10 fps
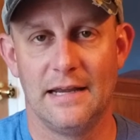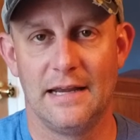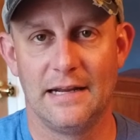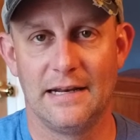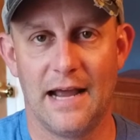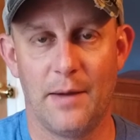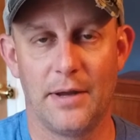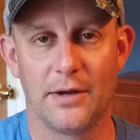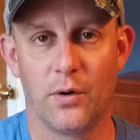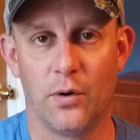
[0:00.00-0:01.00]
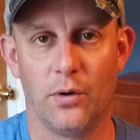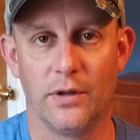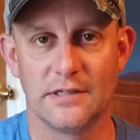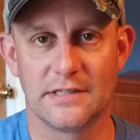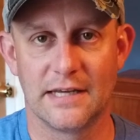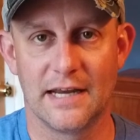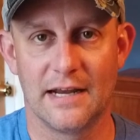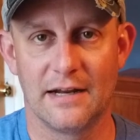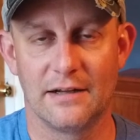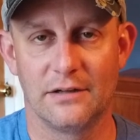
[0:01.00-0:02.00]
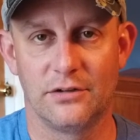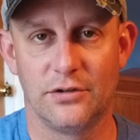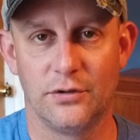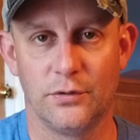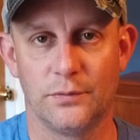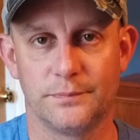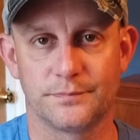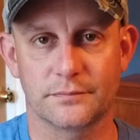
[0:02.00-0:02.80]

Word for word: And now my goal is to get to